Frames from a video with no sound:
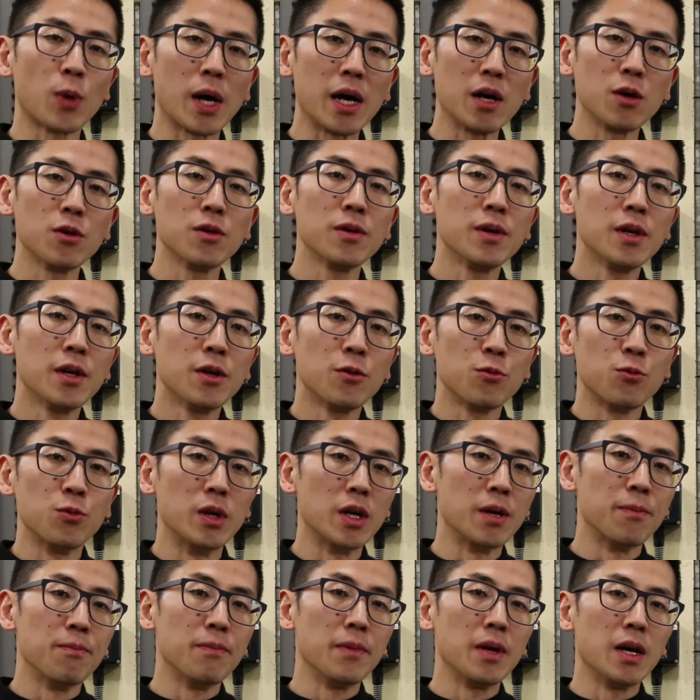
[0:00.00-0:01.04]
well,
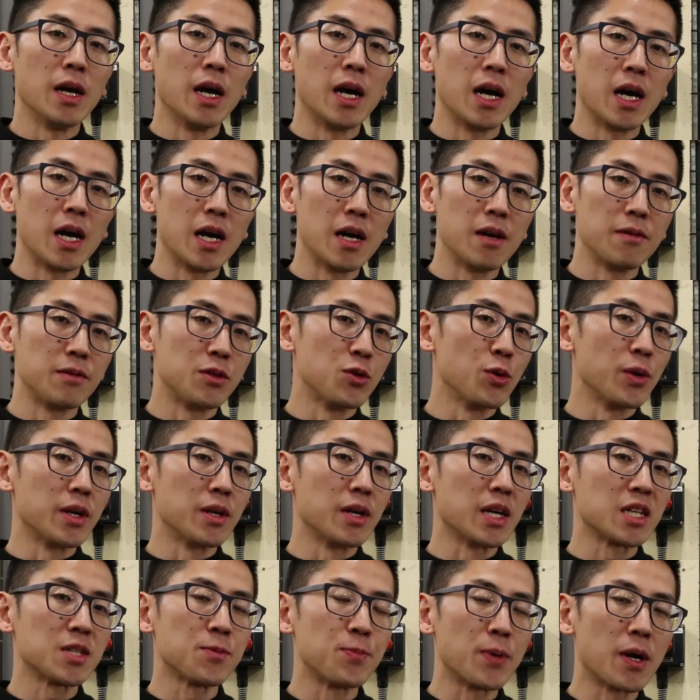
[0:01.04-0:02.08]
we're uh,
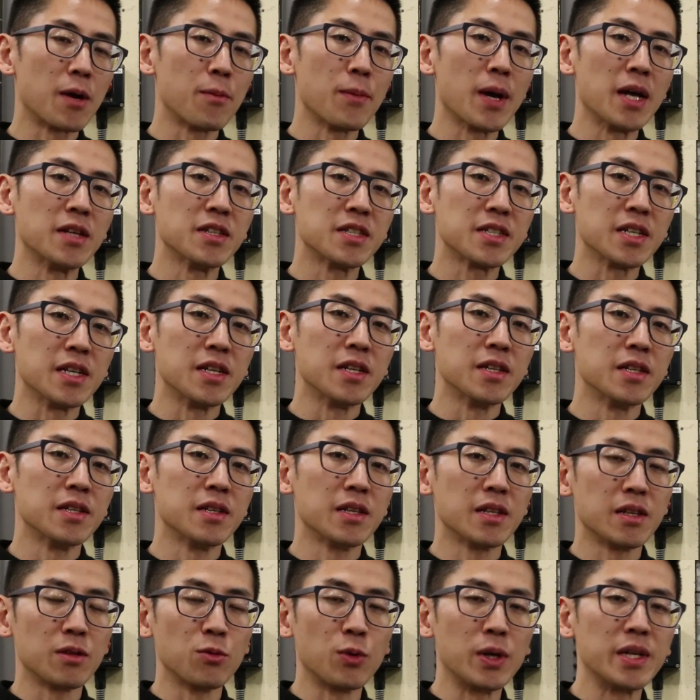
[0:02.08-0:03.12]
doing experiments
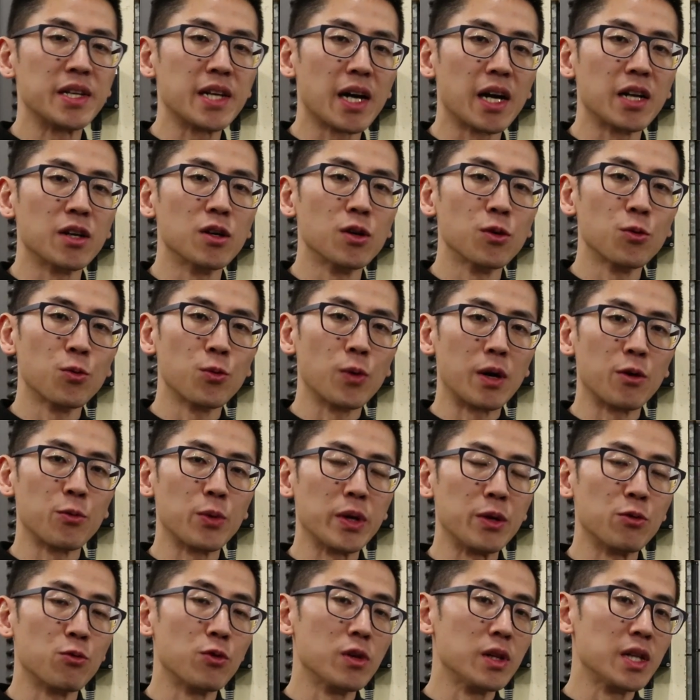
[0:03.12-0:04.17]
in the wind tunnel where
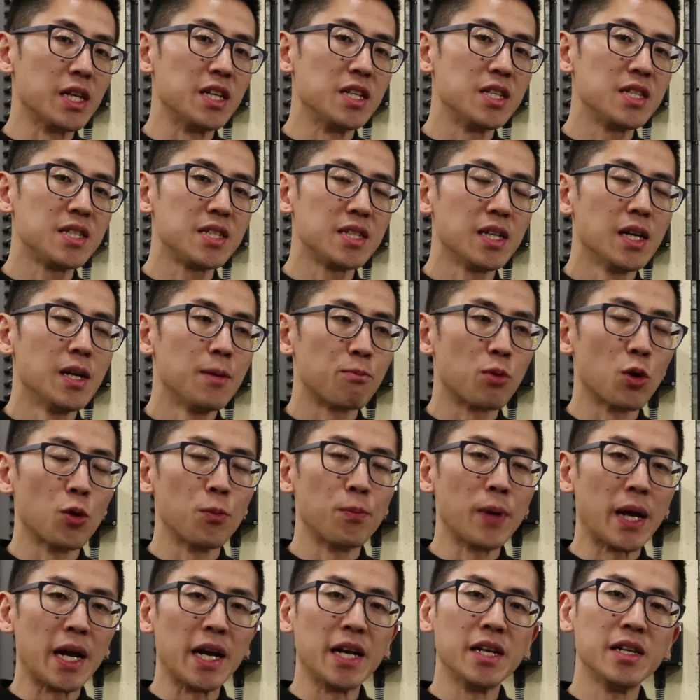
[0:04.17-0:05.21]
we release
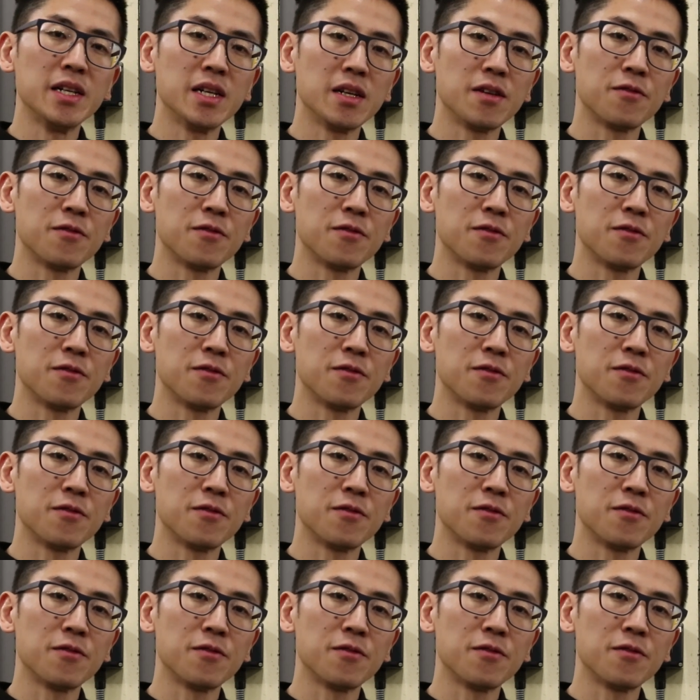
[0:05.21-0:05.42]
propane